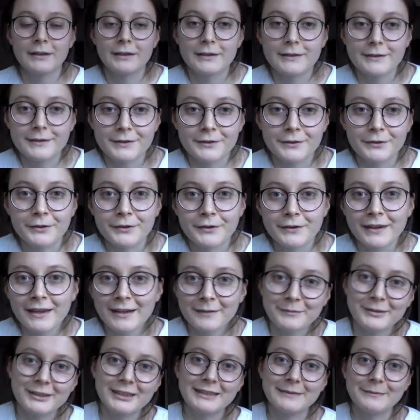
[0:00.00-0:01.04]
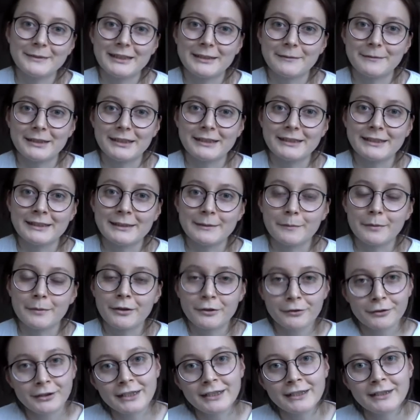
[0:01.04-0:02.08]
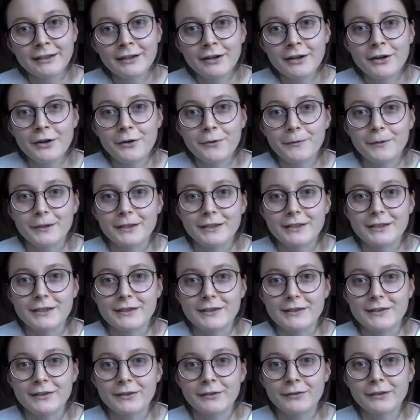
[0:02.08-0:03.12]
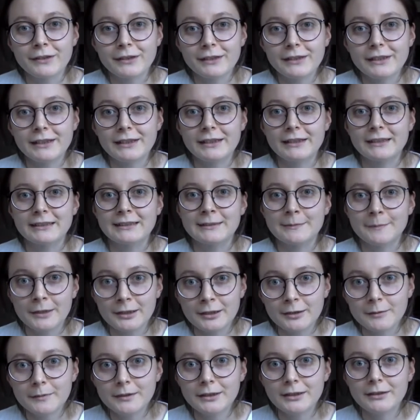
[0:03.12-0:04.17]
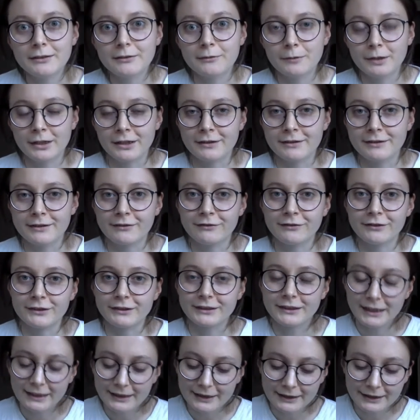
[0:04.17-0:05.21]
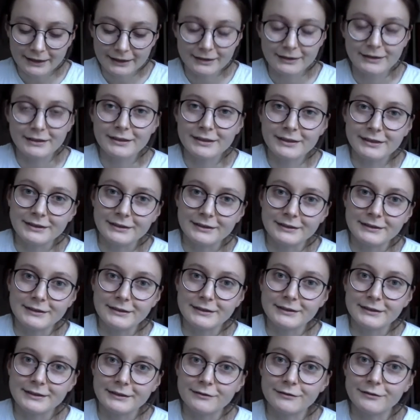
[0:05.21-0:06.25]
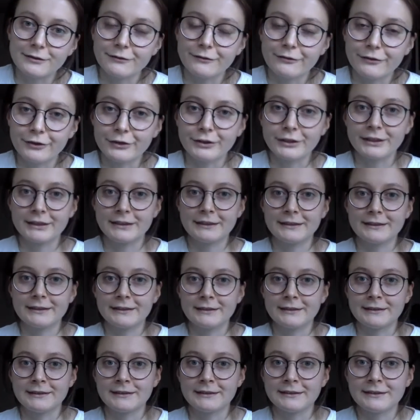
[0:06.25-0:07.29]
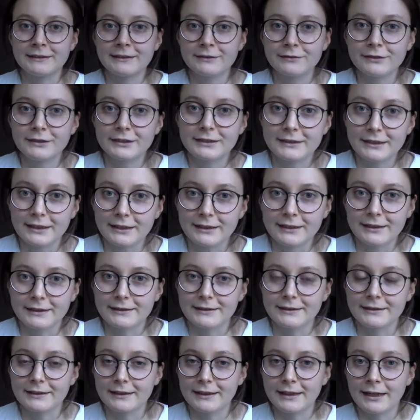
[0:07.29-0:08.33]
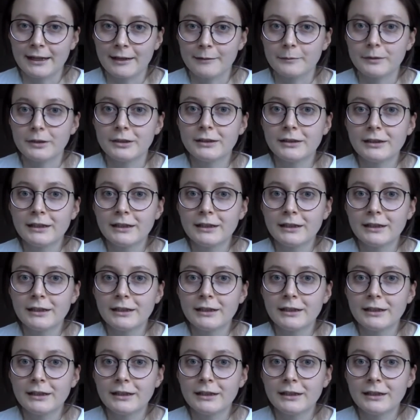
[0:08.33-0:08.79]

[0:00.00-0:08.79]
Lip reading: So that brings me to my tip 3, which is to really experiment with different lighting conditions, different focuses, different settings in the camera,